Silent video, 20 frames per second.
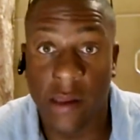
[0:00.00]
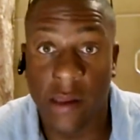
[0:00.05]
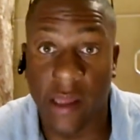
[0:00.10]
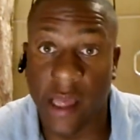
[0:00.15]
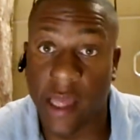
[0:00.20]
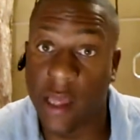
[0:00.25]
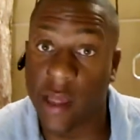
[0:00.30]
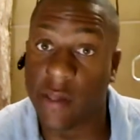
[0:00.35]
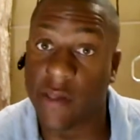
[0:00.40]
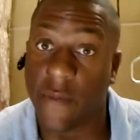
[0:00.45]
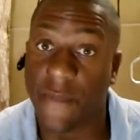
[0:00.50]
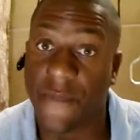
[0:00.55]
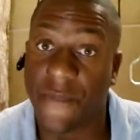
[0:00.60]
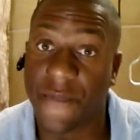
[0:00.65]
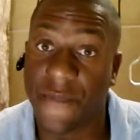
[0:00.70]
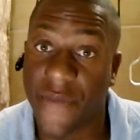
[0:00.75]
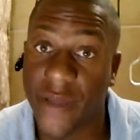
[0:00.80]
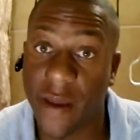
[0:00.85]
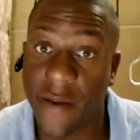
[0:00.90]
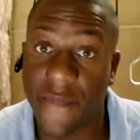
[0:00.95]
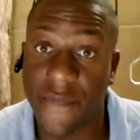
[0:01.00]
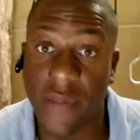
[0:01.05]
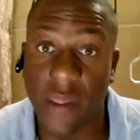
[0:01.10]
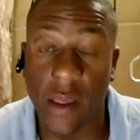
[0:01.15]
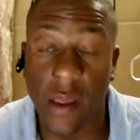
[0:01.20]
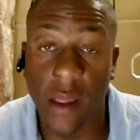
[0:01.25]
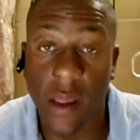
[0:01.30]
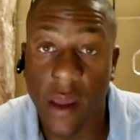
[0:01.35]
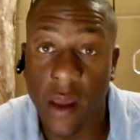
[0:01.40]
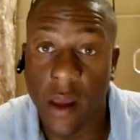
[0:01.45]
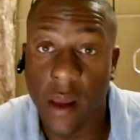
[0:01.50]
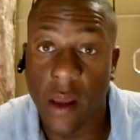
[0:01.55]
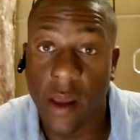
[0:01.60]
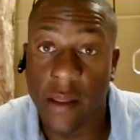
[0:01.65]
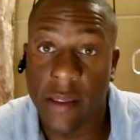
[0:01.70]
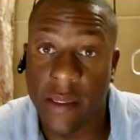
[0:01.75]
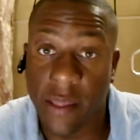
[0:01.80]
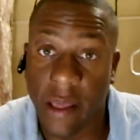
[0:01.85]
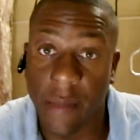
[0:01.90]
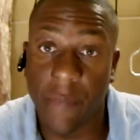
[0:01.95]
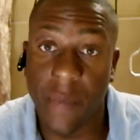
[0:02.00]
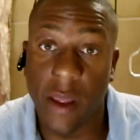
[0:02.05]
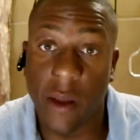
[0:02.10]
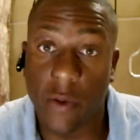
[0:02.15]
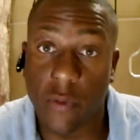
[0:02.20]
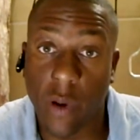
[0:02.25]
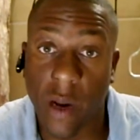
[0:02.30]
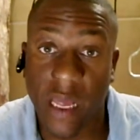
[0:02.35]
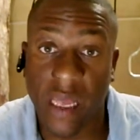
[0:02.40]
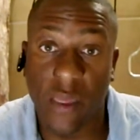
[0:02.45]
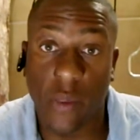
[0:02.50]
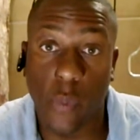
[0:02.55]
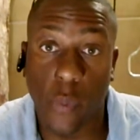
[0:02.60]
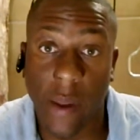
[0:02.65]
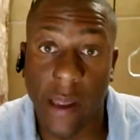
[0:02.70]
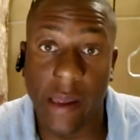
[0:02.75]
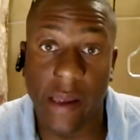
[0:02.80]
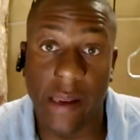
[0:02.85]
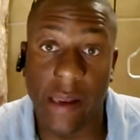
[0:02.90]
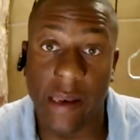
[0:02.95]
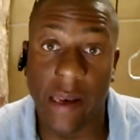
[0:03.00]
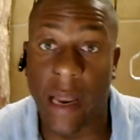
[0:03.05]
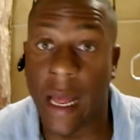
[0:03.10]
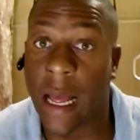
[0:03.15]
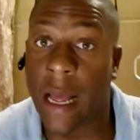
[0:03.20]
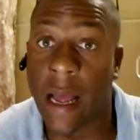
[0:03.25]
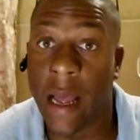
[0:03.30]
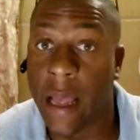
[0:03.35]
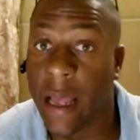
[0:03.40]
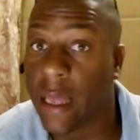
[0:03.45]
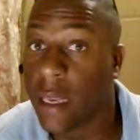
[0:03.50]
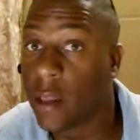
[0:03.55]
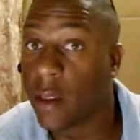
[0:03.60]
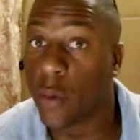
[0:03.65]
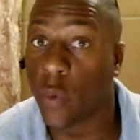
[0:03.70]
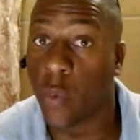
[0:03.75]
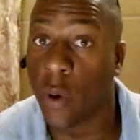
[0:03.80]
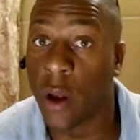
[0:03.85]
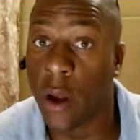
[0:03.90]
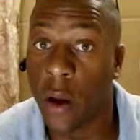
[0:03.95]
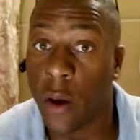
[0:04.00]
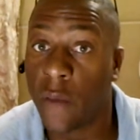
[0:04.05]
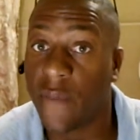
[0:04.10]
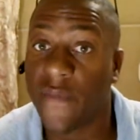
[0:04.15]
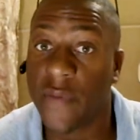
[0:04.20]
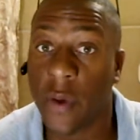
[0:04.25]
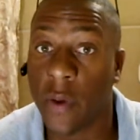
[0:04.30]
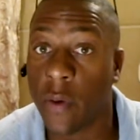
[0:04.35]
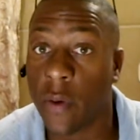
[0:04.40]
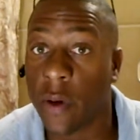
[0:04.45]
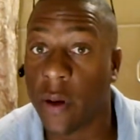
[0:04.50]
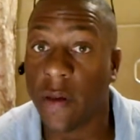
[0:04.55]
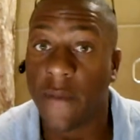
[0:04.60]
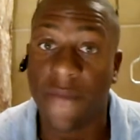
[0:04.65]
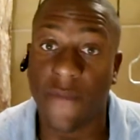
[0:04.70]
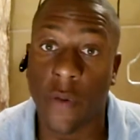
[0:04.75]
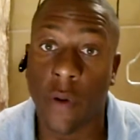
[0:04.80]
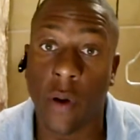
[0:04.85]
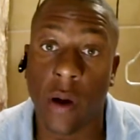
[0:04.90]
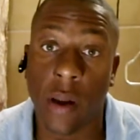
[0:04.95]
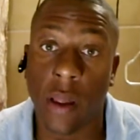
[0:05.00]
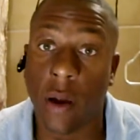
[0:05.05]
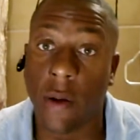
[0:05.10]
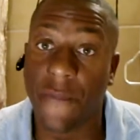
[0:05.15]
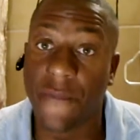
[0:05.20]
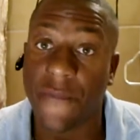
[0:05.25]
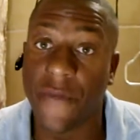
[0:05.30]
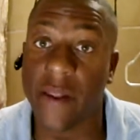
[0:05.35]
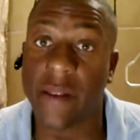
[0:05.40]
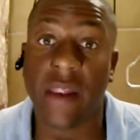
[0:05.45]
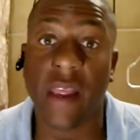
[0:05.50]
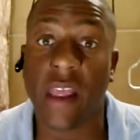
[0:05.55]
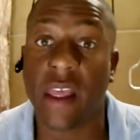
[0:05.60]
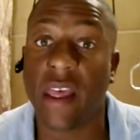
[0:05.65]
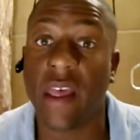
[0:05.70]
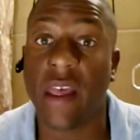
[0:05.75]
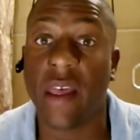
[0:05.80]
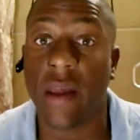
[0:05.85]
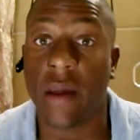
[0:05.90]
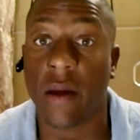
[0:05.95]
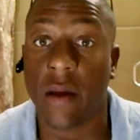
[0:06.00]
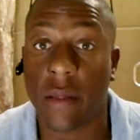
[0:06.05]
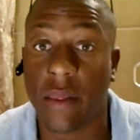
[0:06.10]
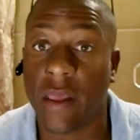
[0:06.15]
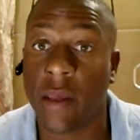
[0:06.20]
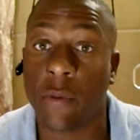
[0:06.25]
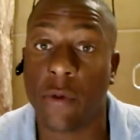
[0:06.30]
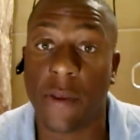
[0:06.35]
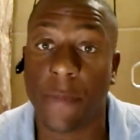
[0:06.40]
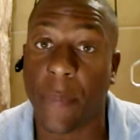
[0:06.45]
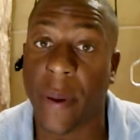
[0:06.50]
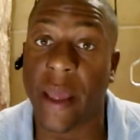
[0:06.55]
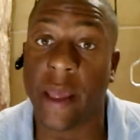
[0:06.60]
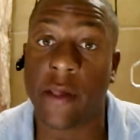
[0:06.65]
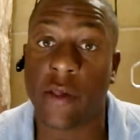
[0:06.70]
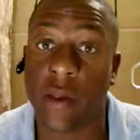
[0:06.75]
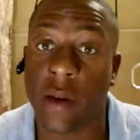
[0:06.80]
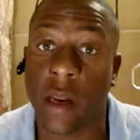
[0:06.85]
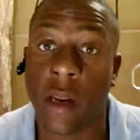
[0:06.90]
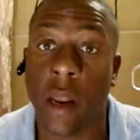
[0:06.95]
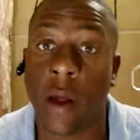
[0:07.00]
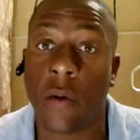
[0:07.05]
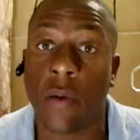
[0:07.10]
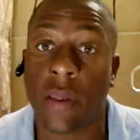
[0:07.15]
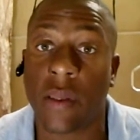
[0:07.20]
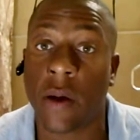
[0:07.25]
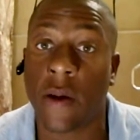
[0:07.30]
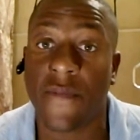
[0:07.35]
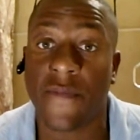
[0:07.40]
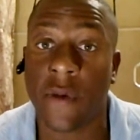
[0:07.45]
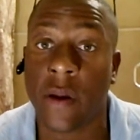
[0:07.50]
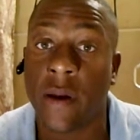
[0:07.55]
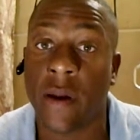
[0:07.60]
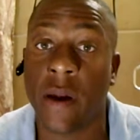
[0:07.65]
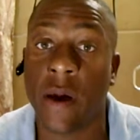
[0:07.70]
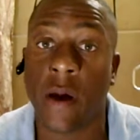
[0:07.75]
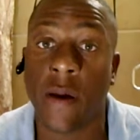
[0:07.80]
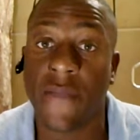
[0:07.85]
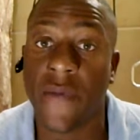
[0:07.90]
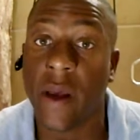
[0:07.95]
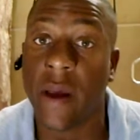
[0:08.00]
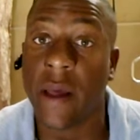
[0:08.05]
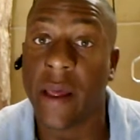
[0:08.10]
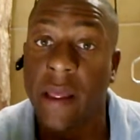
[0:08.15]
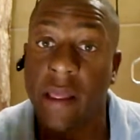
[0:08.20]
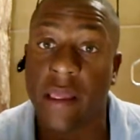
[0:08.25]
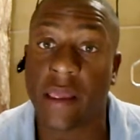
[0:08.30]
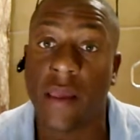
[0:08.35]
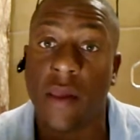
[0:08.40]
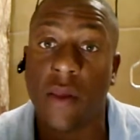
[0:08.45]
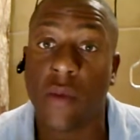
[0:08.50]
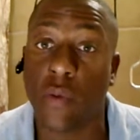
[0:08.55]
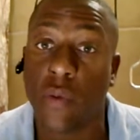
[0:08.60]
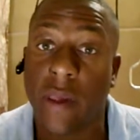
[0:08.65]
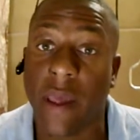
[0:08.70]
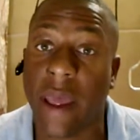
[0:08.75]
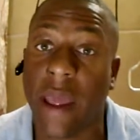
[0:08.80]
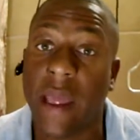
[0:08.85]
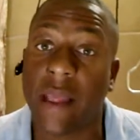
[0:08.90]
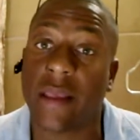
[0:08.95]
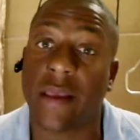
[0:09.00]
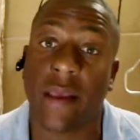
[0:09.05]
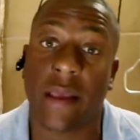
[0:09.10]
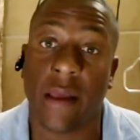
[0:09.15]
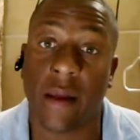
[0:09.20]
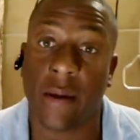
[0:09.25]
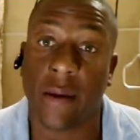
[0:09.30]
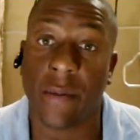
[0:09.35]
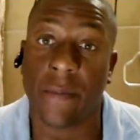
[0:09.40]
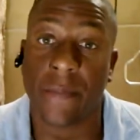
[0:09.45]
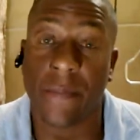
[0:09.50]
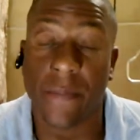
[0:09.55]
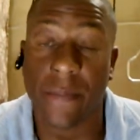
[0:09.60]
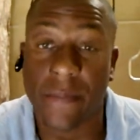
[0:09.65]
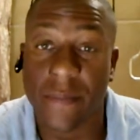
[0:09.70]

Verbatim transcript: The age of 50? That means Christ waited 9, 12, 30, 40, or 50 years. He was patient and long-suffering enough until you came to him.